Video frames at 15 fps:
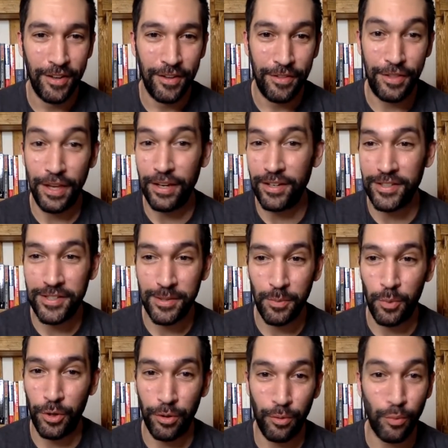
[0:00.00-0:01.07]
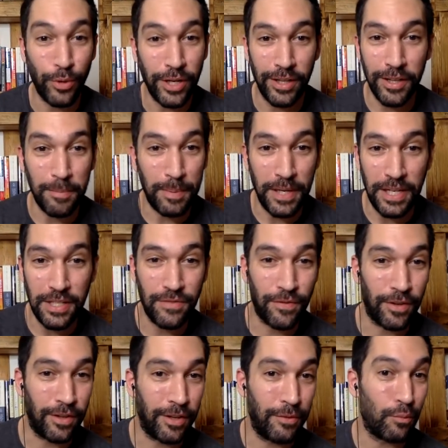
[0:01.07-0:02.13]
things were really
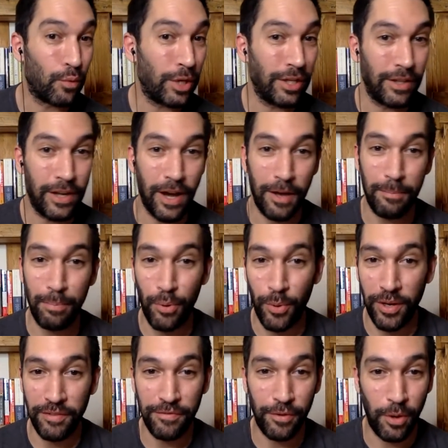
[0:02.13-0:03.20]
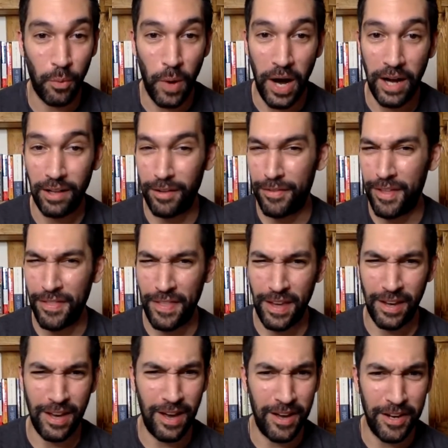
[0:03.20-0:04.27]
peaceful and really on point for a while, and then they
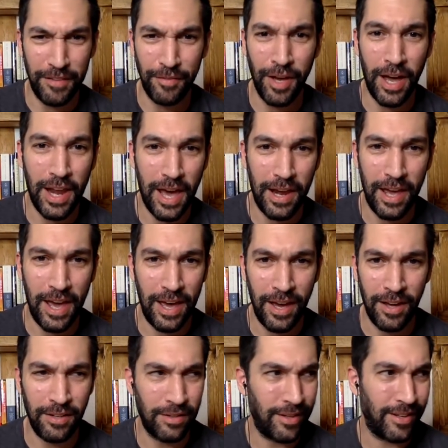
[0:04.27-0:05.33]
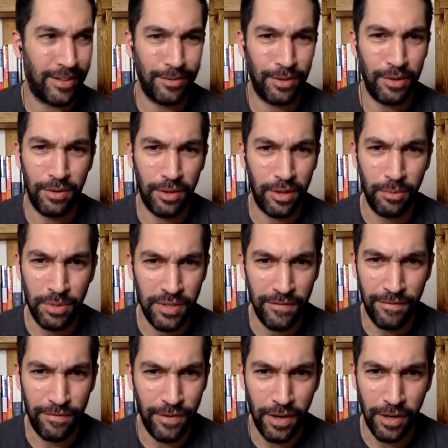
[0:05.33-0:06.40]
kind of got out of hand. Like it was
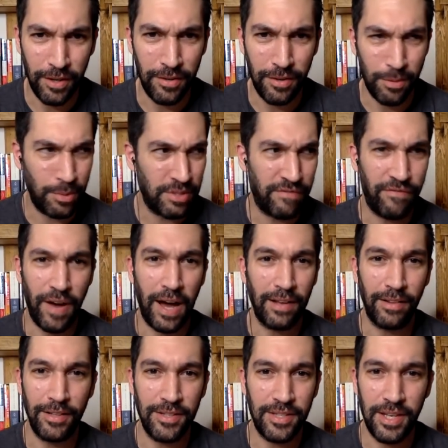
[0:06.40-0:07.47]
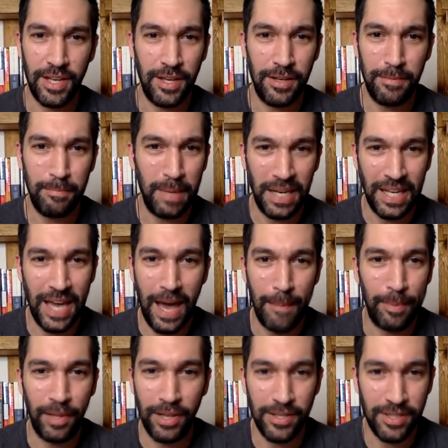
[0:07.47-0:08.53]
there was violence in
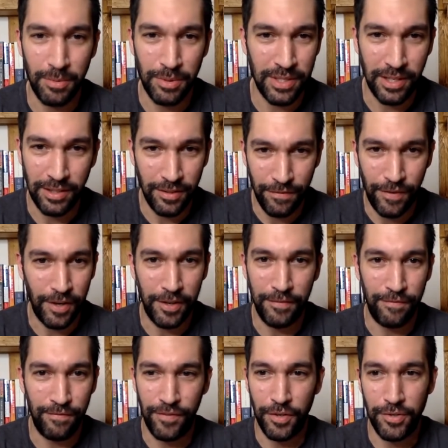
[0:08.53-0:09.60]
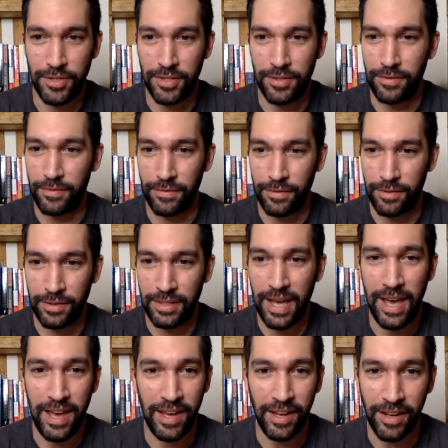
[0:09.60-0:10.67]
Minneapolis. It was like the fucking first
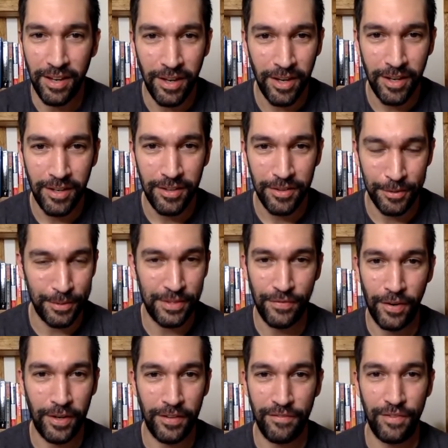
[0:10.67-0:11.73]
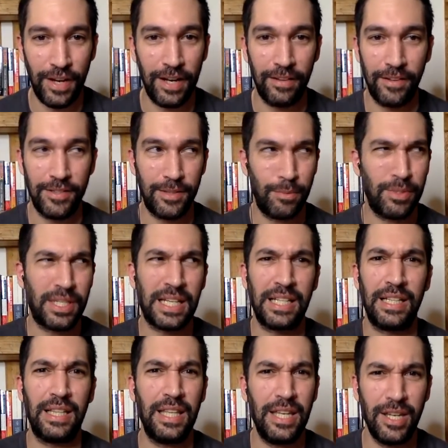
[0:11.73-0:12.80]
day there was fucking violence. It was
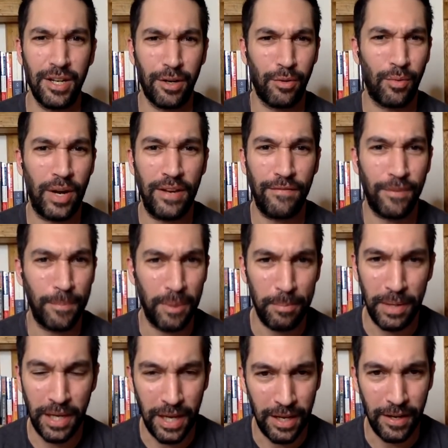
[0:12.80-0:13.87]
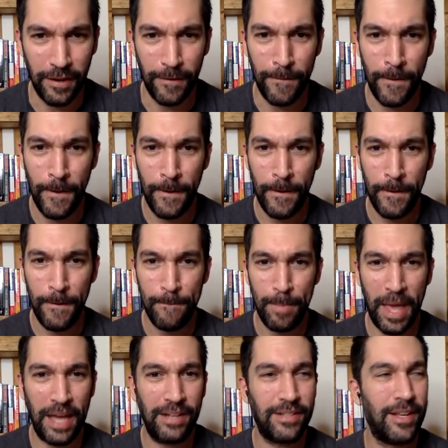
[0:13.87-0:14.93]
clear right from the beginning.
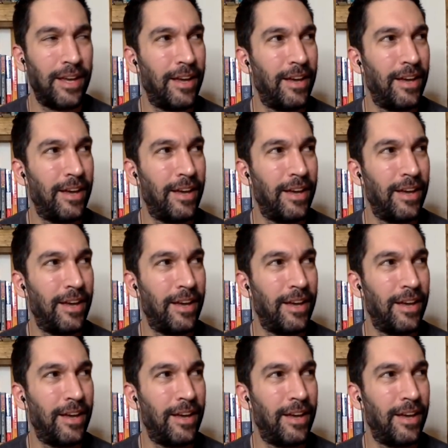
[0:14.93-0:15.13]
And